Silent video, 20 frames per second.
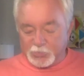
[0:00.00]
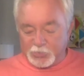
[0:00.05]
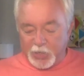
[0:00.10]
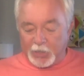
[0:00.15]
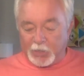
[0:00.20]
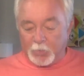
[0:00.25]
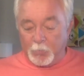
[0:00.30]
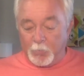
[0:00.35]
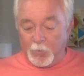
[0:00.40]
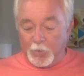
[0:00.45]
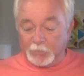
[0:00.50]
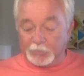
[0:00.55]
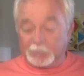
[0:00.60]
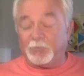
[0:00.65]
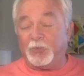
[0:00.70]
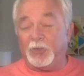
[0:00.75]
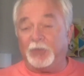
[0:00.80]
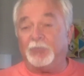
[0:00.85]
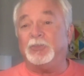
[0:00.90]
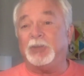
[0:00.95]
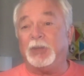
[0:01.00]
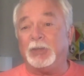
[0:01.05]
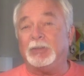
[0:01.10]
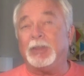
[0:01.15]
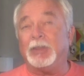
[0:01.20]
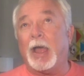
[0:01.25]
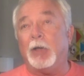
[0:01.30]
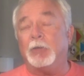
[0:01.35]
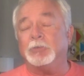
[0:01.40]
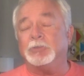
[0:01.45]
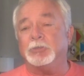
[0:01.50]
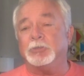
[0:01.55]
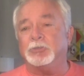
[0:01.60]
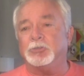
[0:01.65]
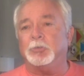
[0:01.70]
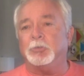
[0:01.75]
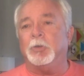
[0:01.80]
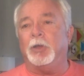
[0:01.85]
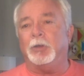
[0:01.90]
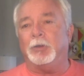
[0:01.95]
Second one's fifty thousand
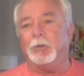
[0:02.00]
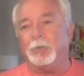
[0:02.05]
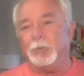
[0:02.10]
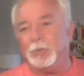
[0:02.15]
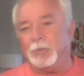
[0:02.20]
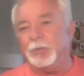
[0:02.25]
two hundred.